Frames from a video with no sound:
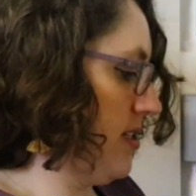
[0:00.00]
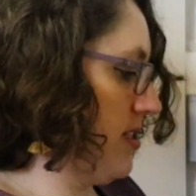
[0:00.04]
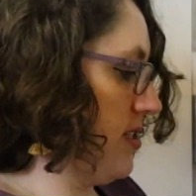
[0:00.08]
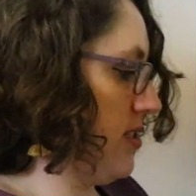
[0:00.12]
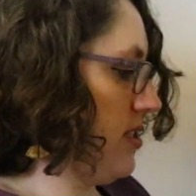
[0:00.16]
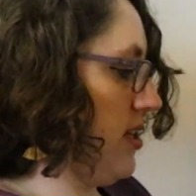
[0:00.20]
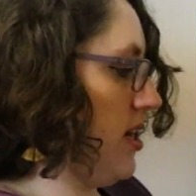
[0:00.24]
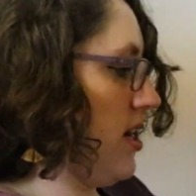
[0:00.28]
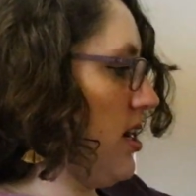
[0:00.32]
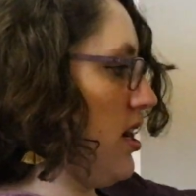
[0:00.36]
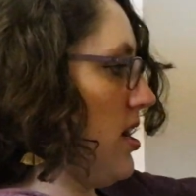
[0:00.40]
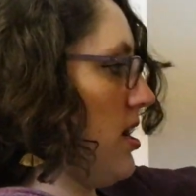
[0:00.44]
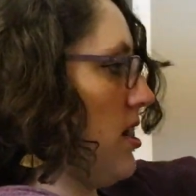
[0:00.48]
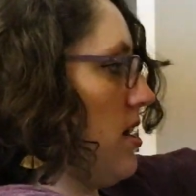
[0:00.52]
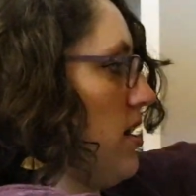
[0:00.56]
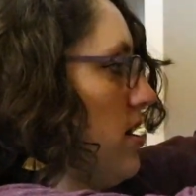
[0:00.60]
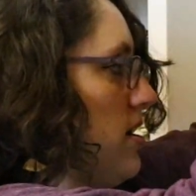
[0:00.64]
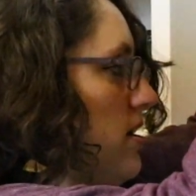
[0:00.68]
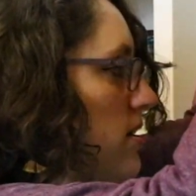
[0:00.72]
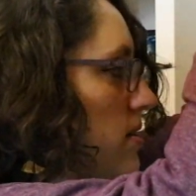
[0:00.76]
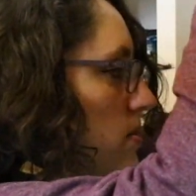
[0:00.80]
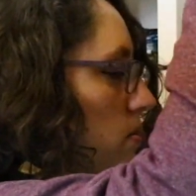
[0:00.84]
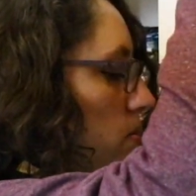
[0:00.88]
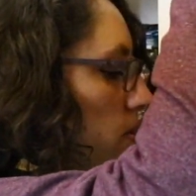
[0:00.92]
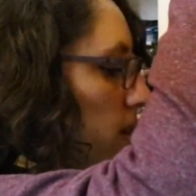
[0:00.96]

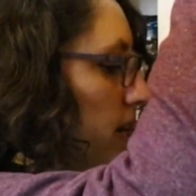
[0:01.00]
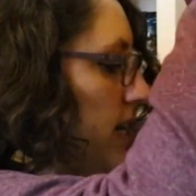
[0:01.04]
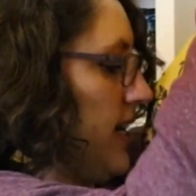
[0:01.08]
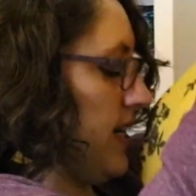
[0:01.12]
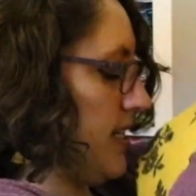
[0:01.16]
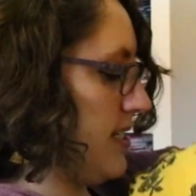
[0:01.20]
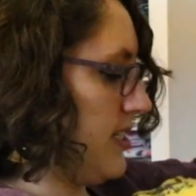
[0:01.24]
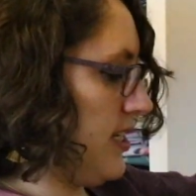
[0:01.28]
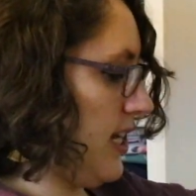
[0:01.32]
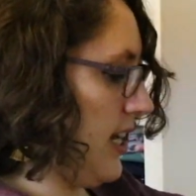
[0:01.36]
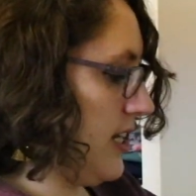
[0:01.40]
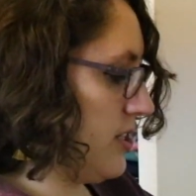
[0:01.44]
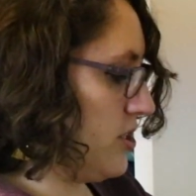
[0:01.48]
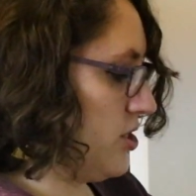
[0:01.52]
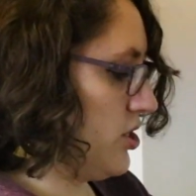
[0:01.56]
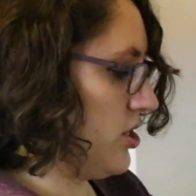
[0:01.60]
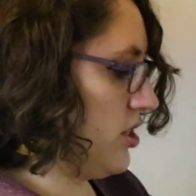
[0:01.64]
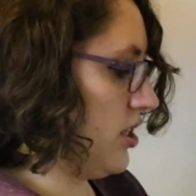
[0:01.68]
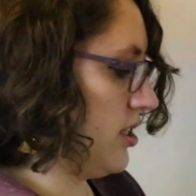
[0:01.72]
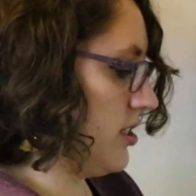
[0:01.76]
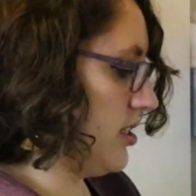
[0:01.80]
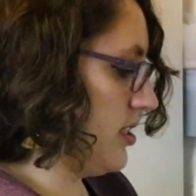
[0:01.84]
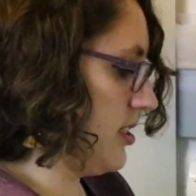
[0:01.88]
So we attach the